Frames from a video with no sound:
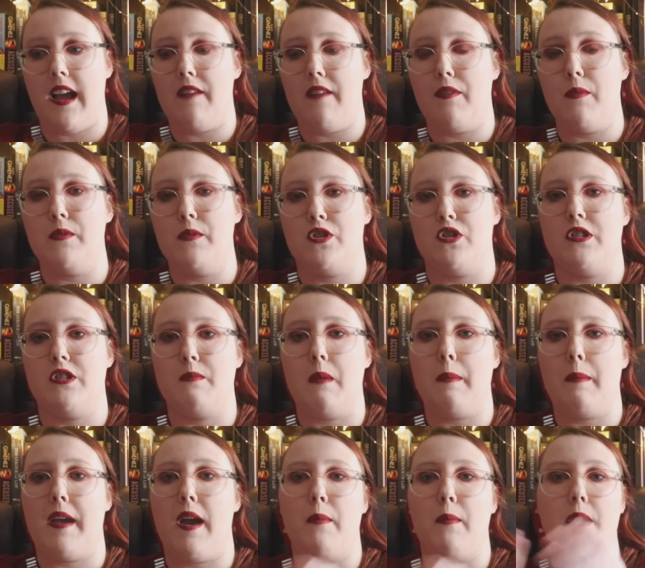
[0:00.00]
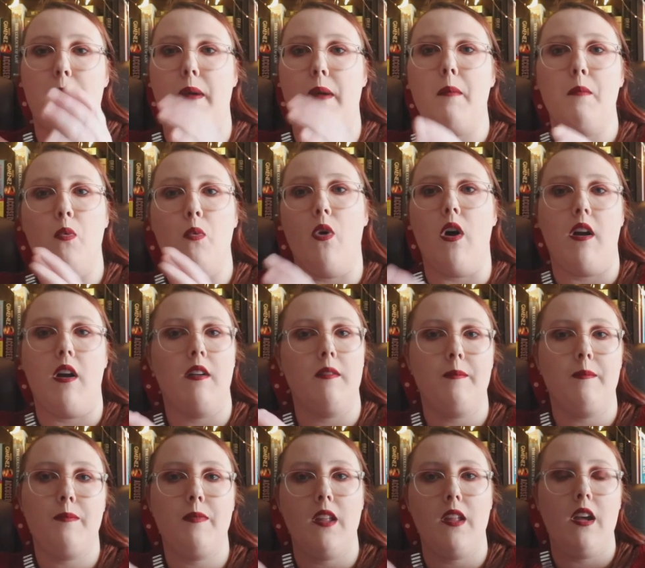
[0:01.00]
if it was just maybe a wee bit more
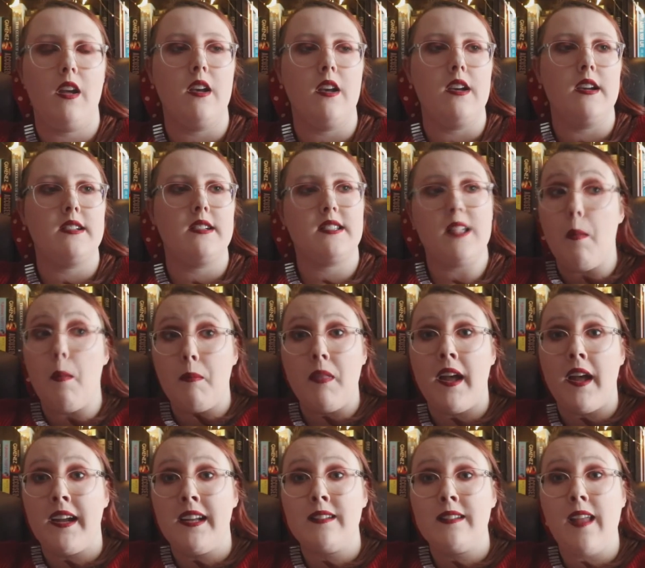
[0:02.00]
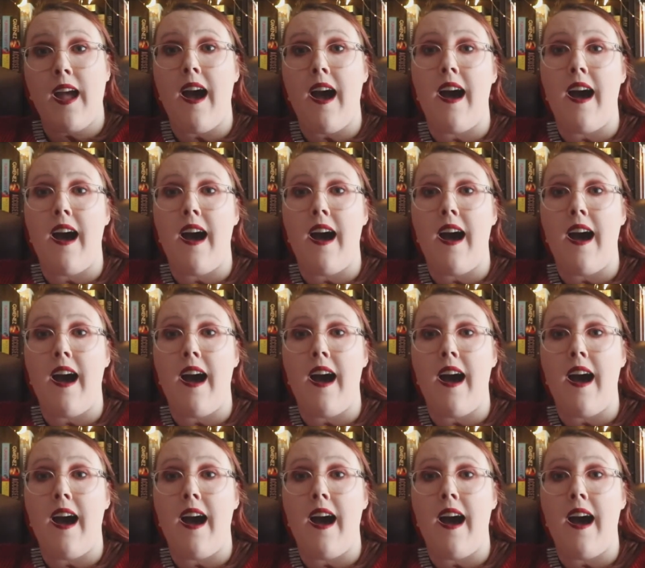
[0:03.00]
slimlined